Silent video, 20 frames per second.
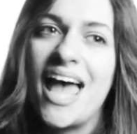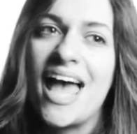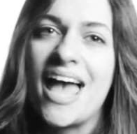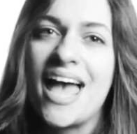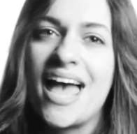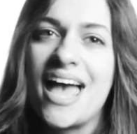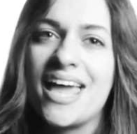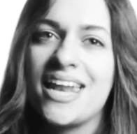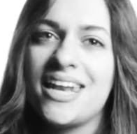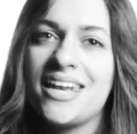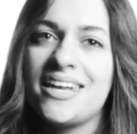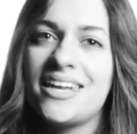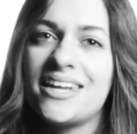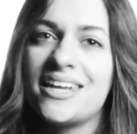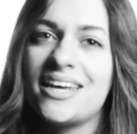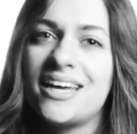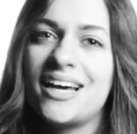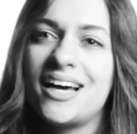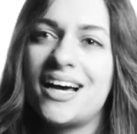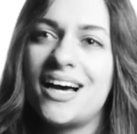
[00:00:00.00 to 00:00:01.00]
and
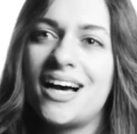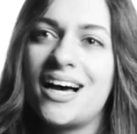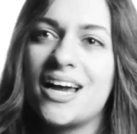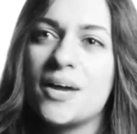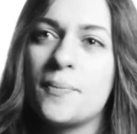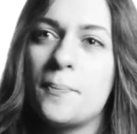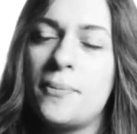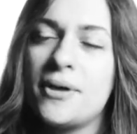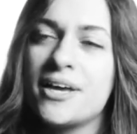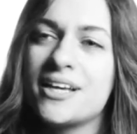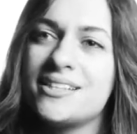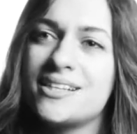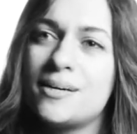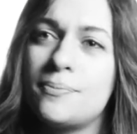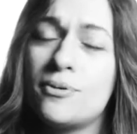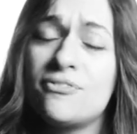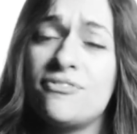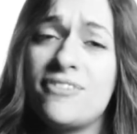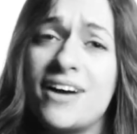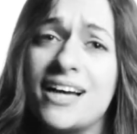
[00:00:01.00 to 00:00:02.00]
I picked up
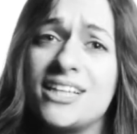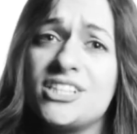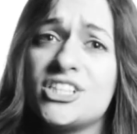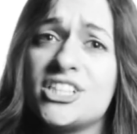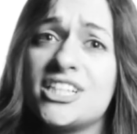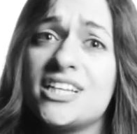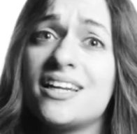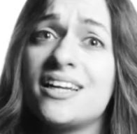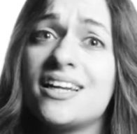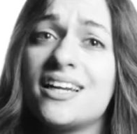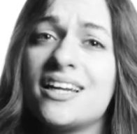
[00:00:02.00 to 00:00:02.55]
on fashion